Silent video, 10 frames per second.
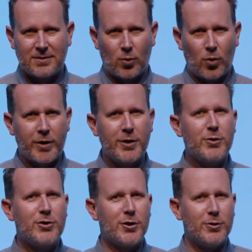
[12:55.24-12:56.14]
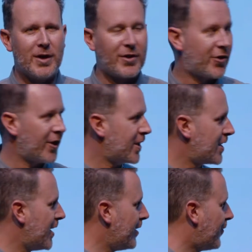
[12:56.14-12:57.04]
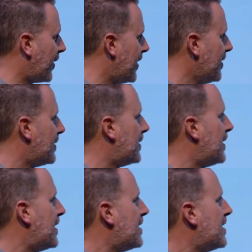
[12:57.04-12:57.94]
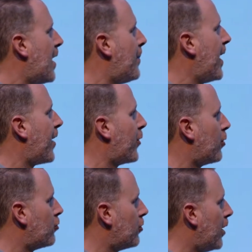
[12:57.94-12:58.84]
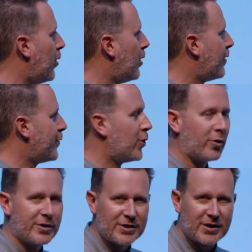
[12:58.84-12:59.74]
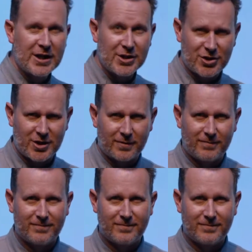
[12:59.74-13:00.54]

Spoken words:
What do you do? And think carefully about the role of your attention.